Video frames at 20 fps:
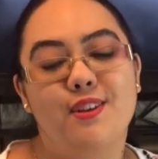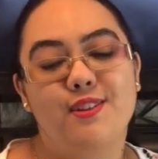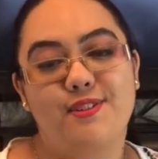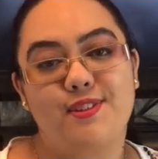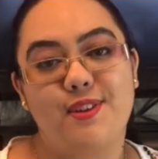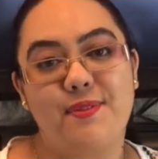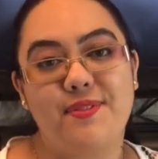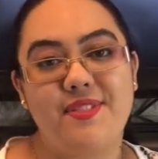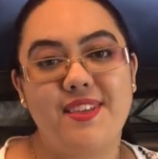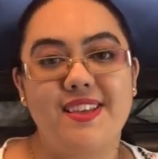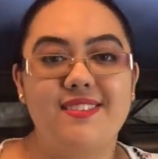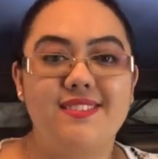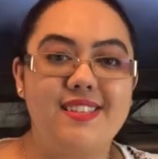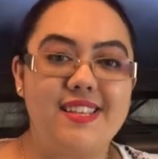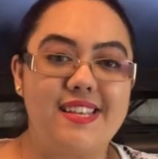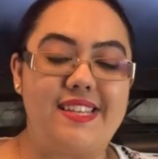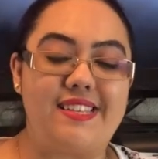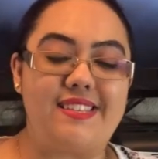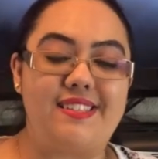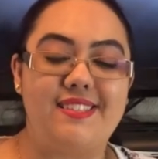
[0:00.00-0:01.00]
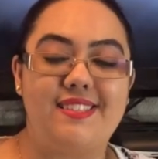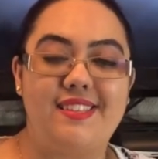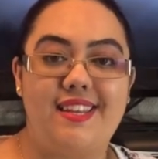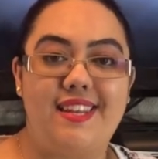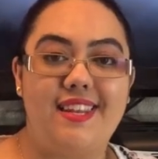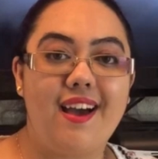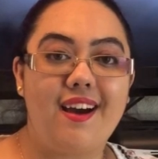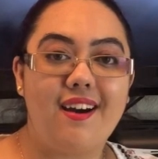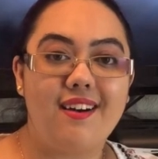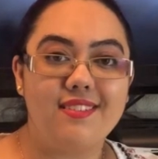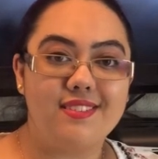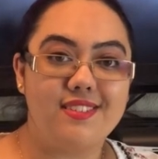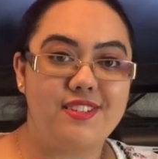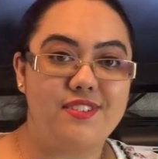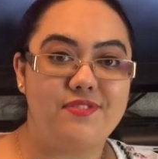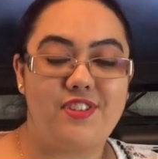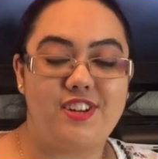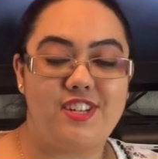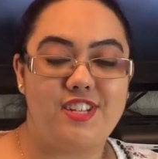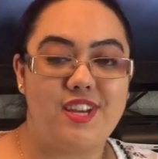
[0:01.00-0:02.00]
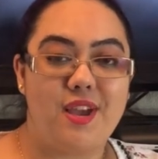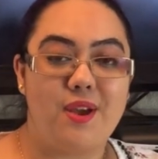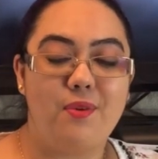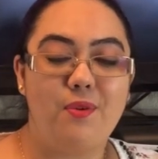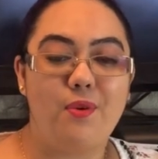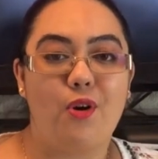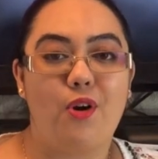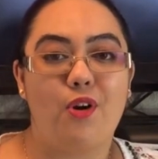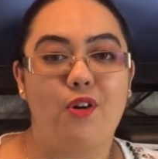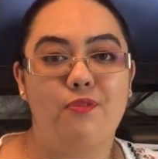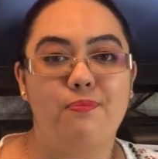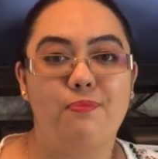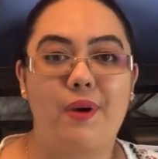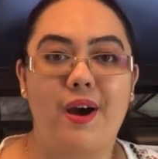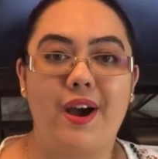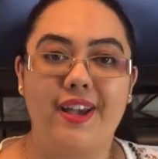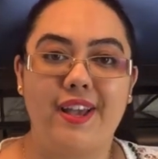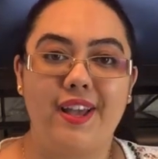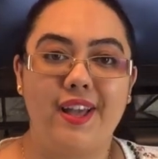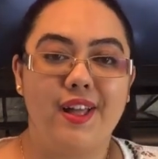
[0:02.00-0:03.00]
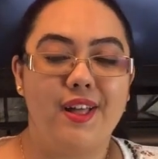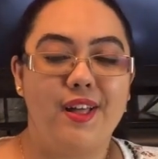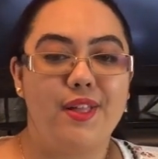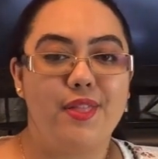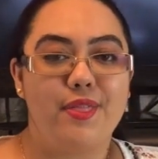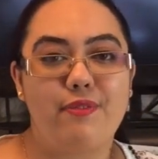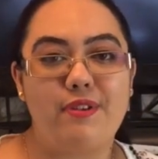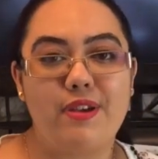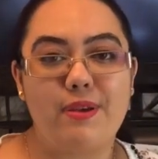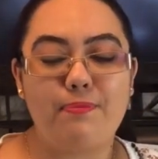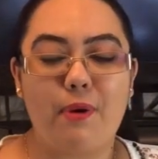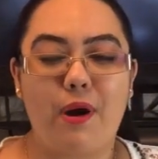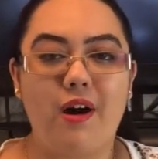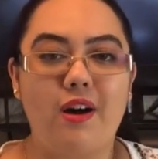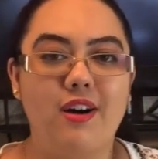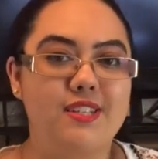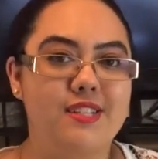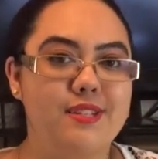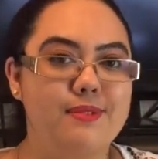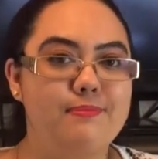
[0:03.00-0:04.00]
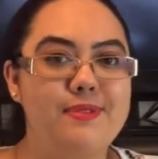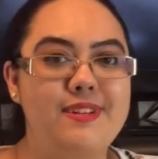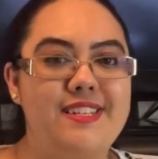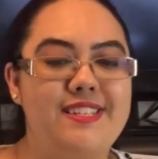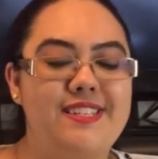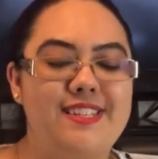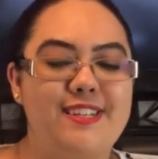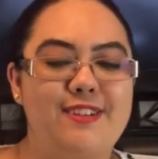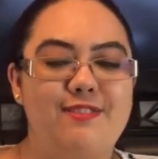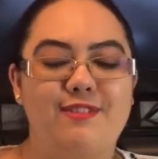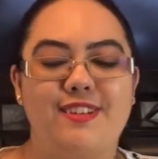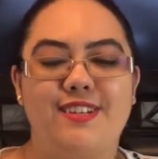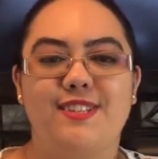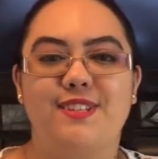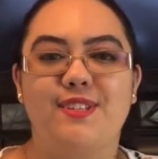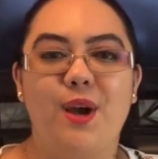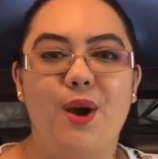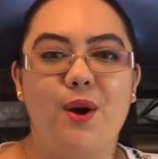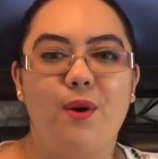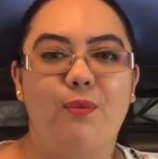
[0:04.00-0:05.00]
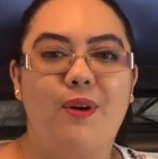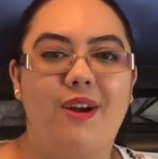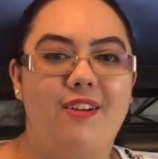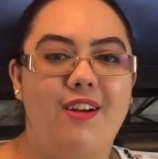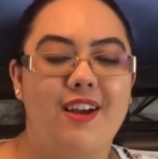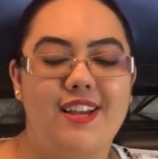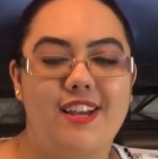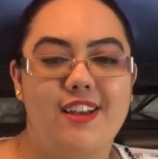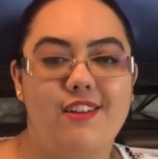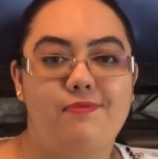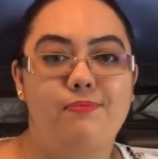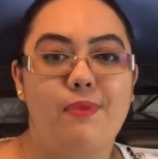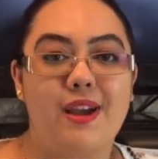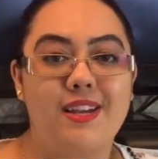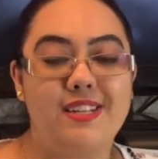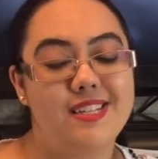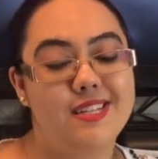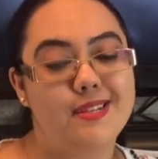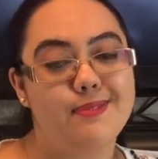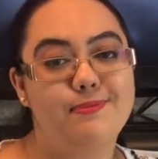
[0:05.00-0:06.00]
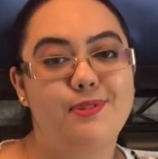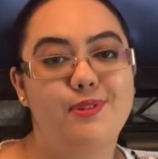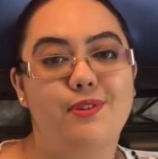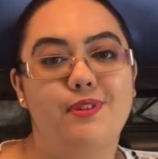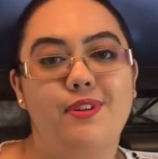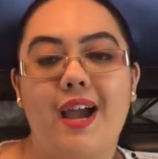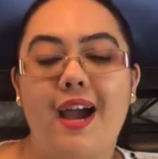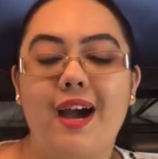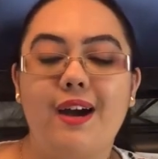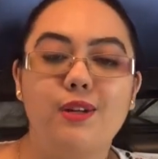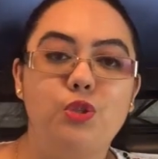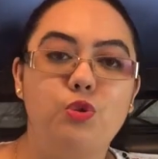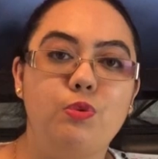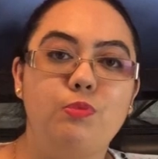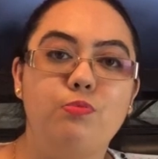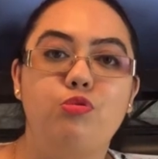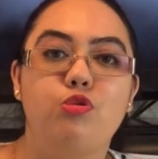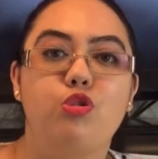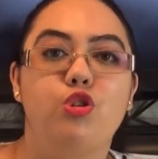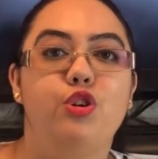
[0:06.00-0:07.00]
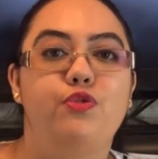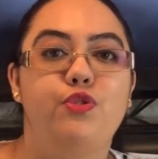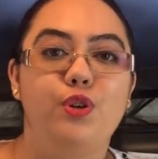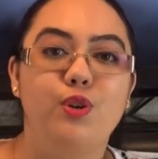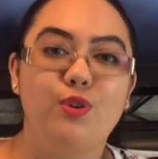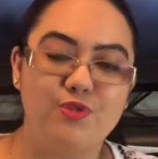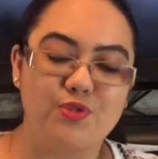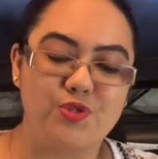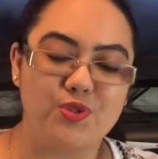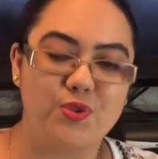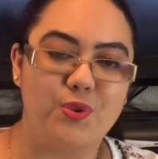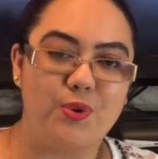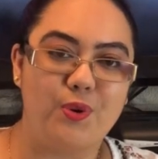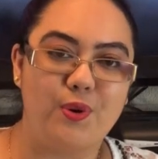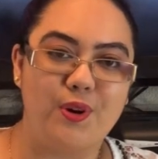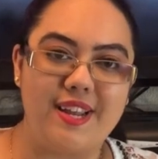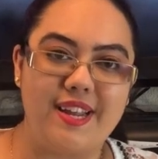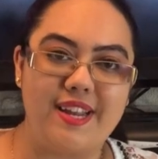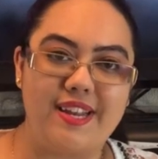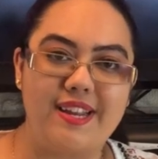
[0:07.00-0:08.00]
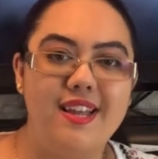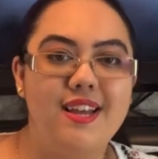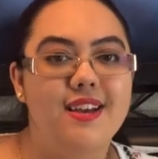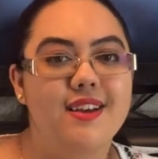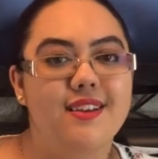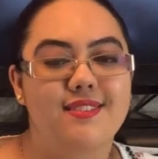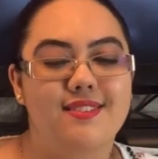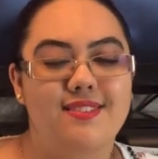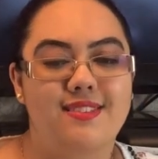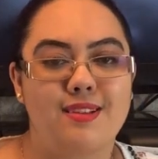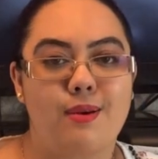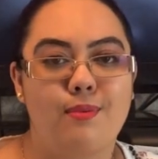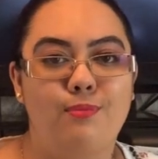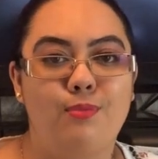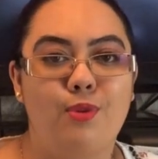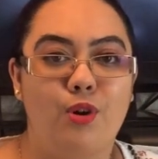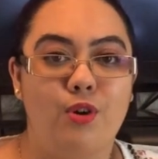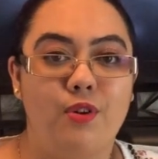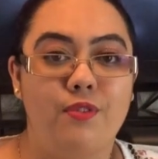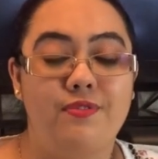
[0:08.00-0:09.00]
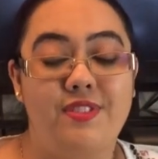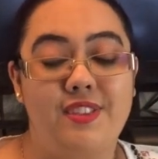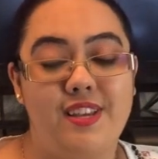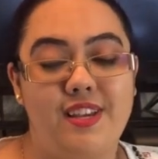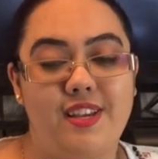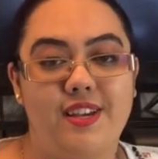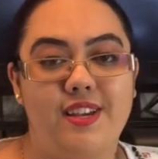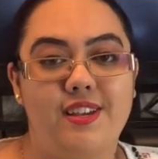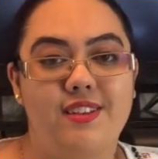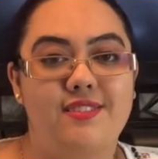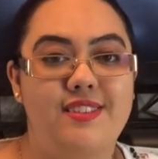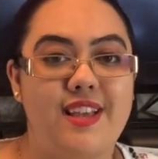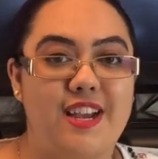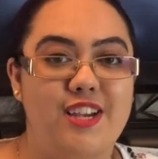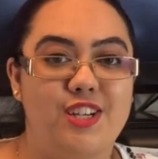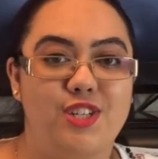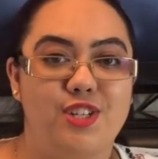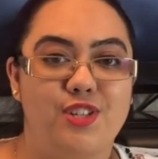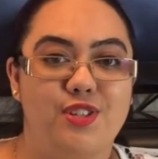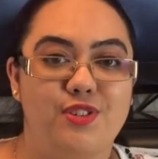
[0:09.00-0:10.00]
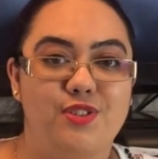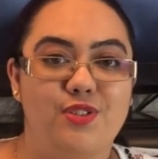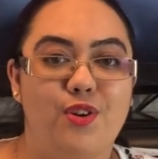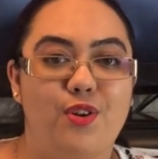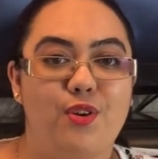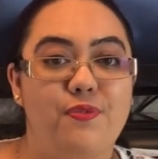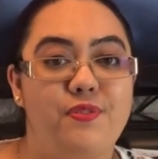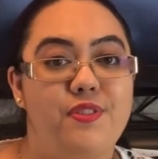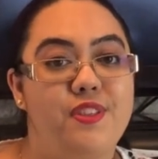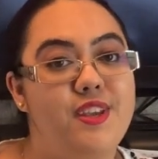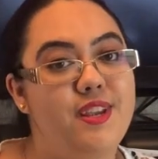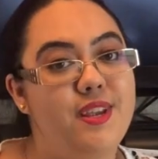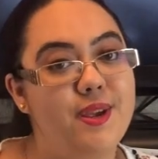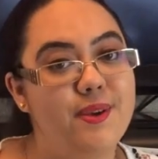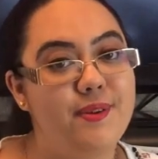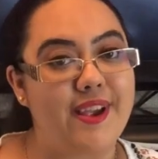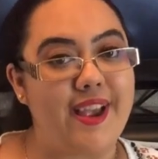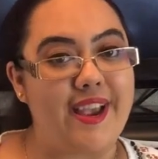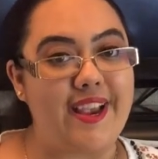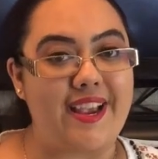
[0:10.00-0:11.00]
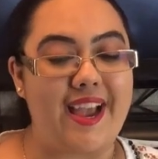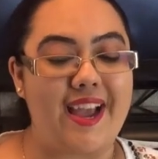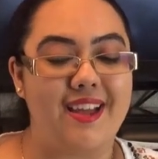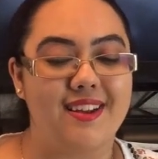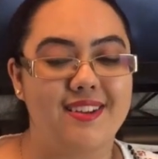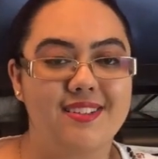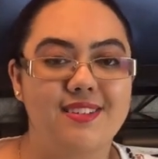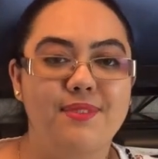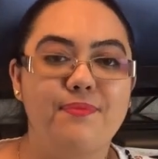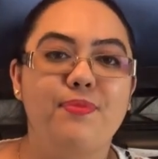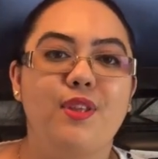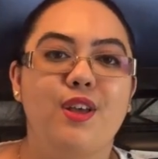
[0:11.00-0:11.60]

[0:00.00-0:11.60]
So this is the last video of my 3-part mini-series where I give my tips on how to improve your score in some of the sections of the UKCAT.